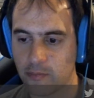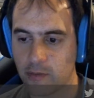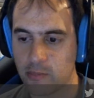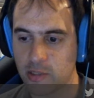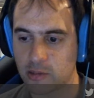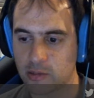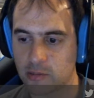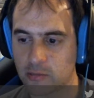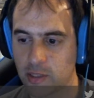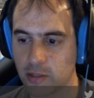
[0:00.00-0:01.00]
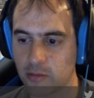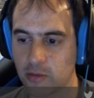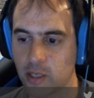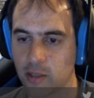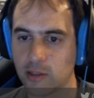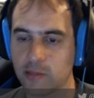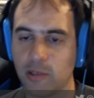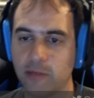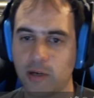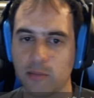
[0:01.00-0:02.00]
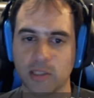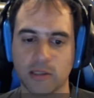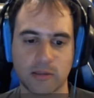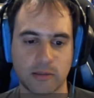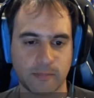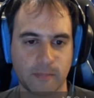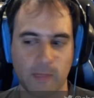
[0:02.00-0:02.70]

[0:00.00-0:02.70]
5 minutes rated. Okay, let's play 5 minutes.